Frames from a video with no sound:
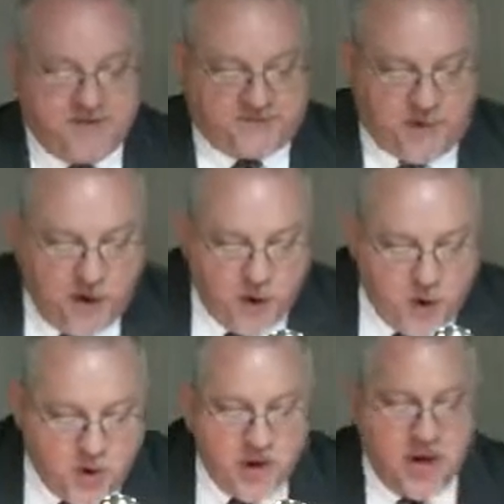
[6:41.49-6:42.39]

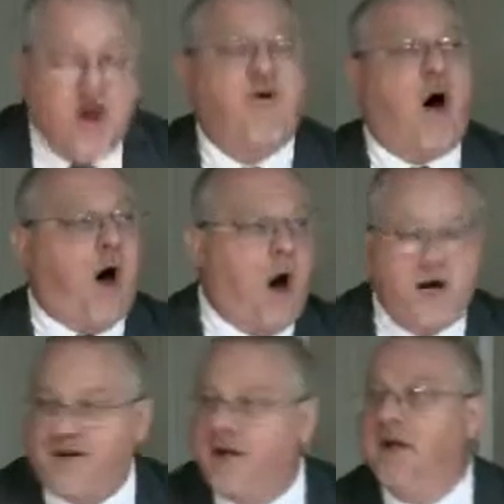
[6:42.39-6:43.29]
Slow of
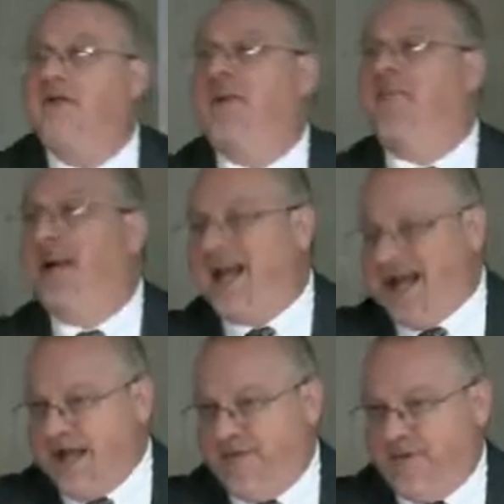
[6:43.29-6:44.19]
heart to
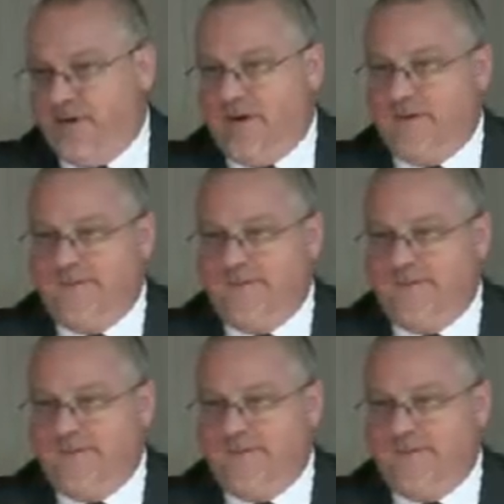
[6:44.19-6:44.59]
believe.